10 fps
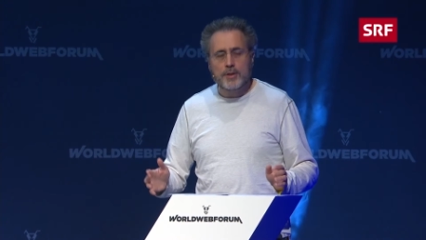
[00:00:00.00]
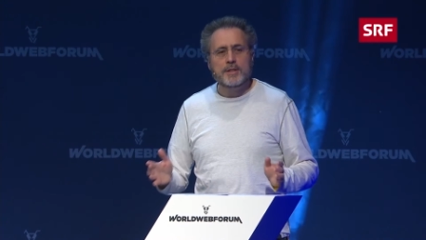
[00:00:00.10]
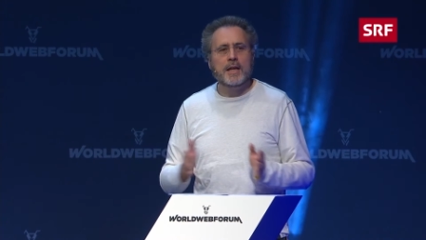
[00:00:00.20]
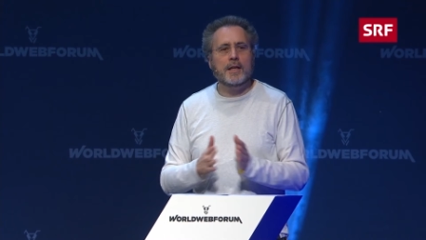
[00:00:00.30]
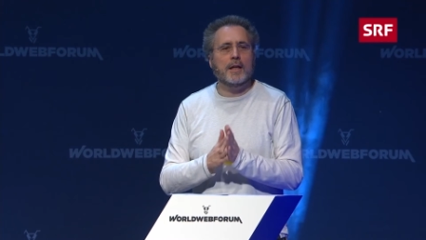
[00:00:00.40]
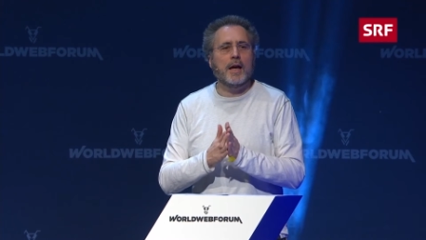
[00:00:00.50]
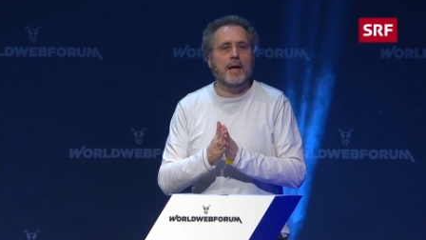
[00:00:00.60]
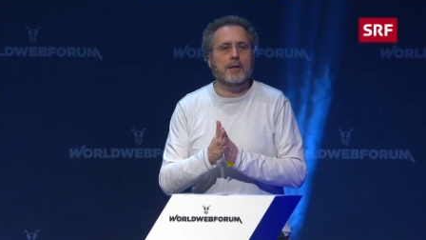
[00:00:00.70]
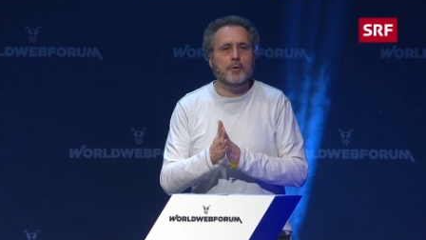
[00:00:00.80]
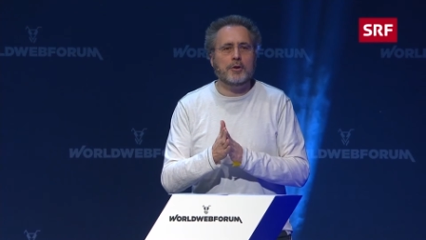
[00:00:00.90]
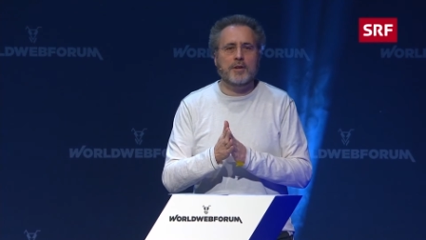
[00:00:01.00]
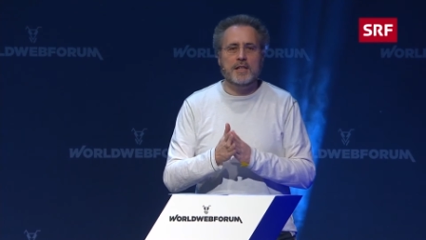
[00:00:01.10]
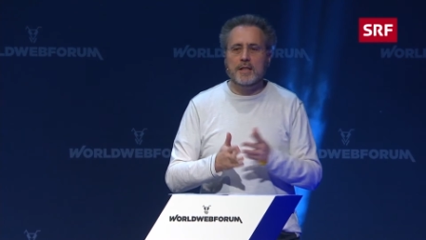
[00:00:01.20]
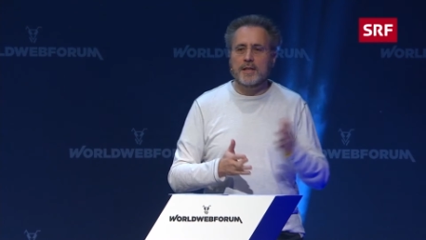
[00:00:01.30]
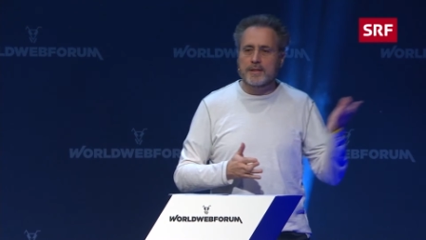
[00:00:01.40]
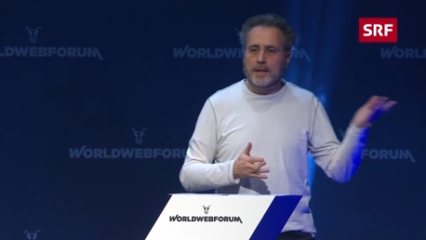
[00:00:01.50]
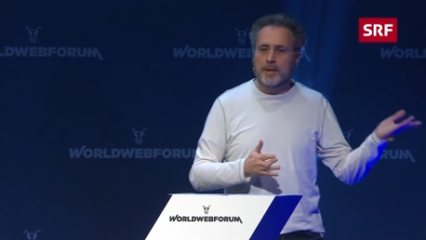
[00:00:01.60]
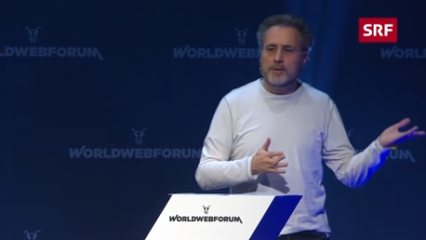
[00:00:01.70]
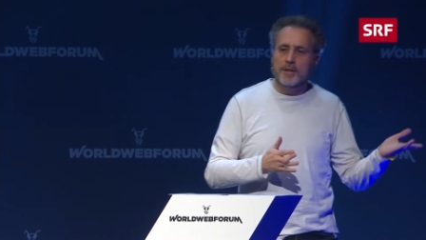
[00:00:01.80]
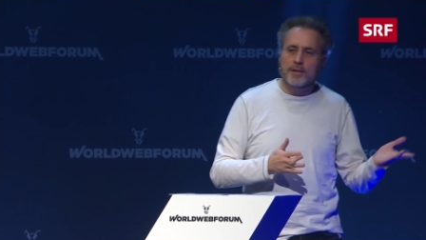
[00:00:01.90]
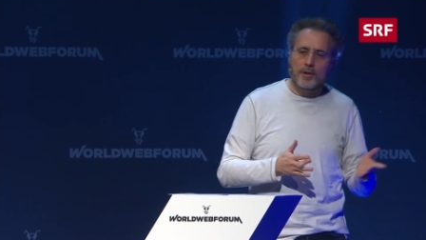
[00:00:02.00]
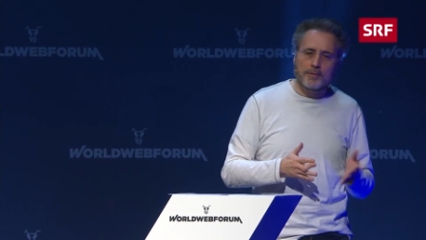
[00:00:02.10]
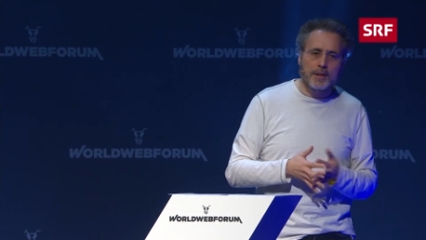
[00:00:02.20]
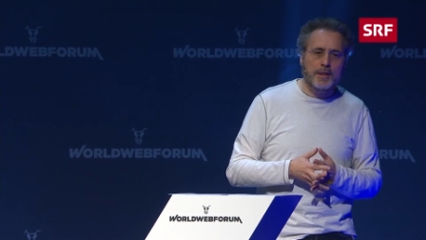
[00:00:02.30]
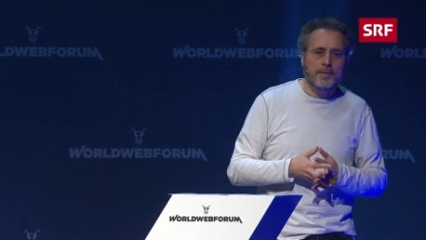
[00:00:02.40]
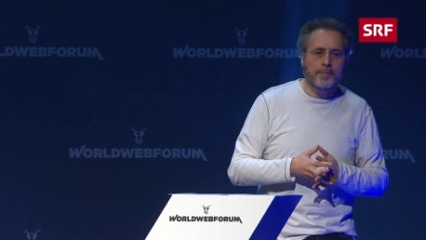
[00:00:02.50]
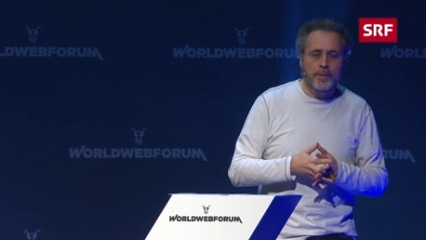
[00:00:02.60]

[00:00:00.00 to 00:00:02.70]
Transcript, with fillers: So take uh, Google Translate, I mentioned it already.